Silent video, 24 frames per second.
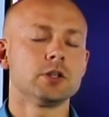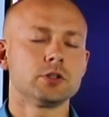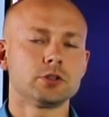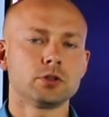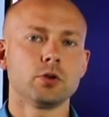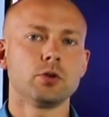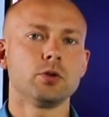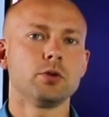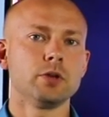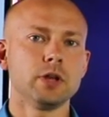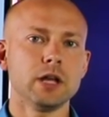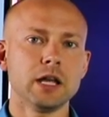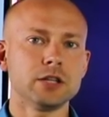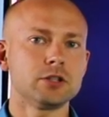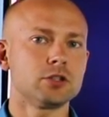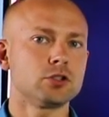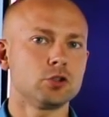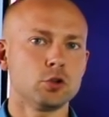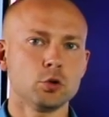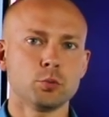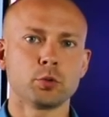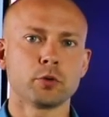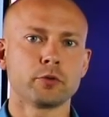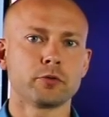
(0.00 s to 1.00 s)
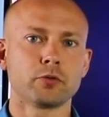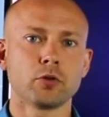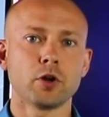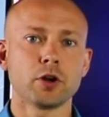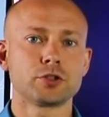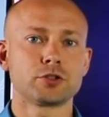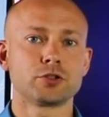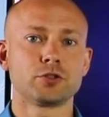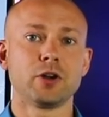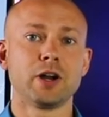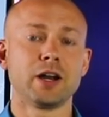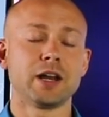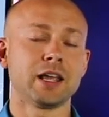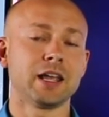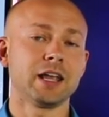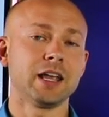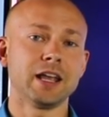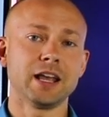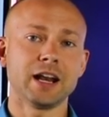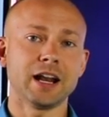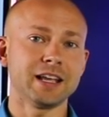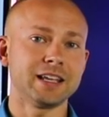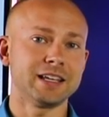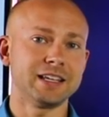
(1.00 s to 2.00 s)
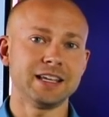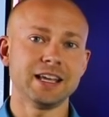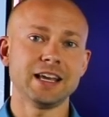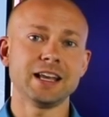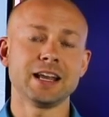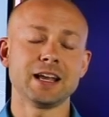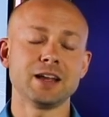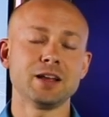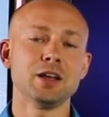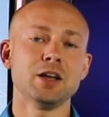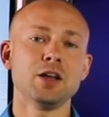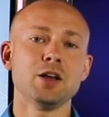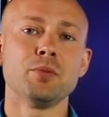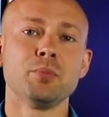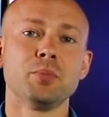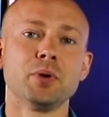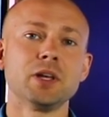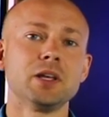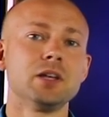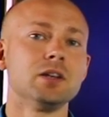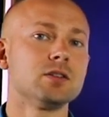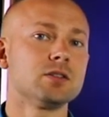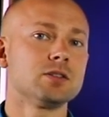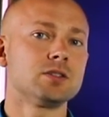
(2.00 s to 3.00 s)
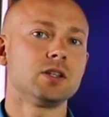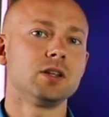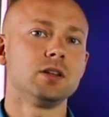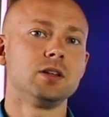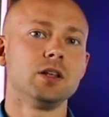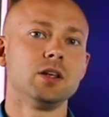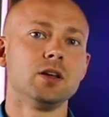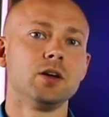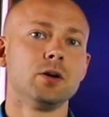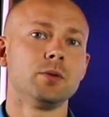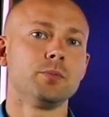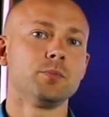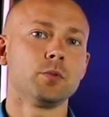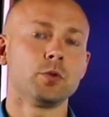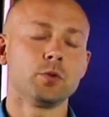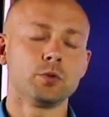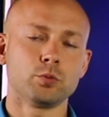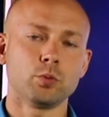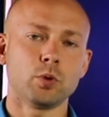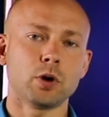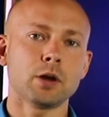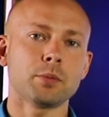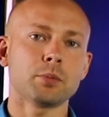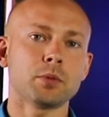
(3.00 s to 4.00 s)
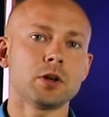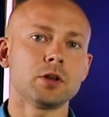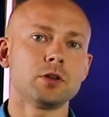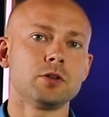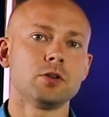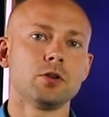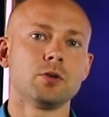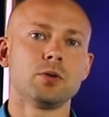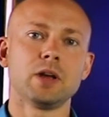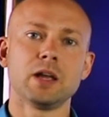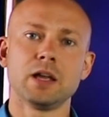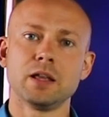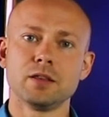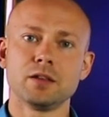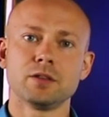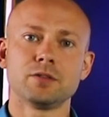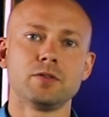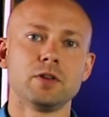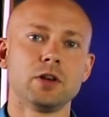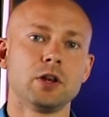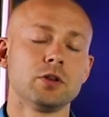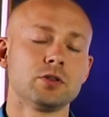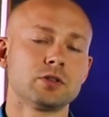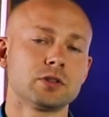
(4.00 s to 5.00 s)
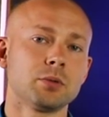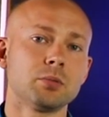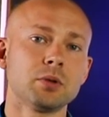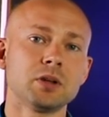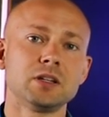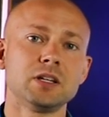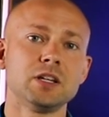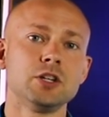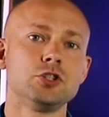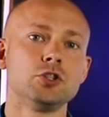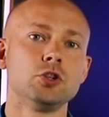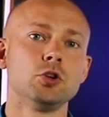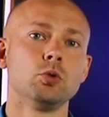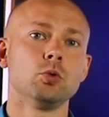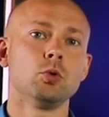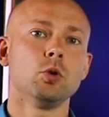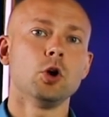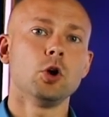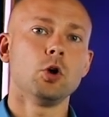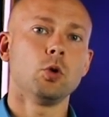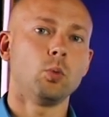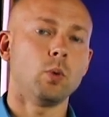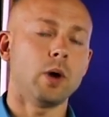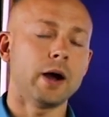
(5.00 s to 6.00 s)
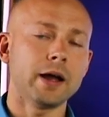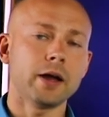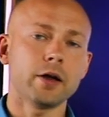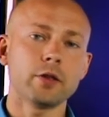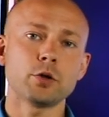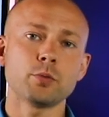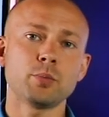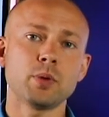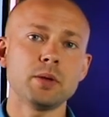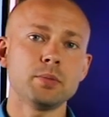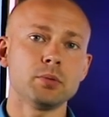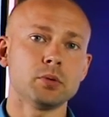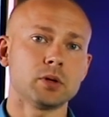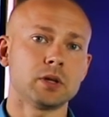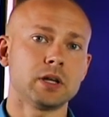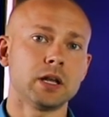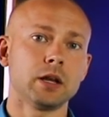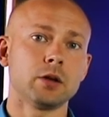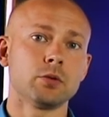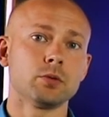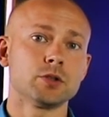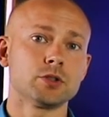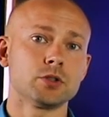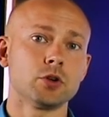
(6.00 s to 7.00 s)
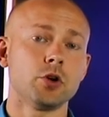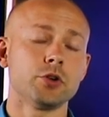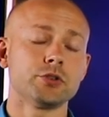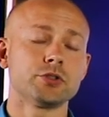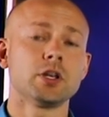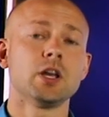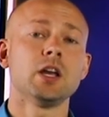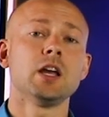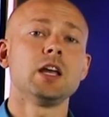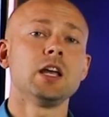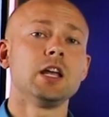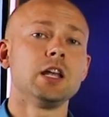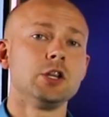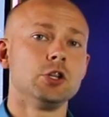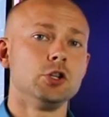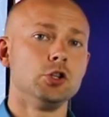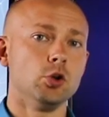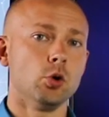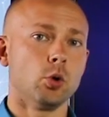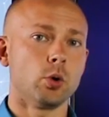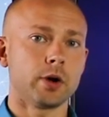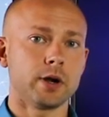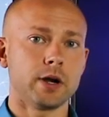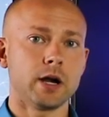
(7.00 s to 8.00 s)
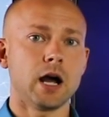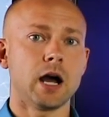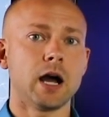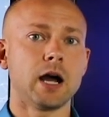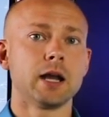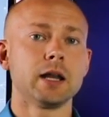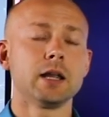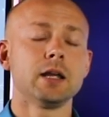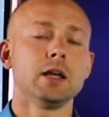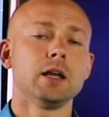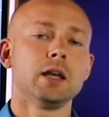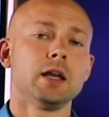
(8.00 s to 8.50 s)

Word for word: So it's super frustrating and I get it. But here's the deal. What I'm gonna do in this video is I'm gonna teach you why other people are getting results and you're not.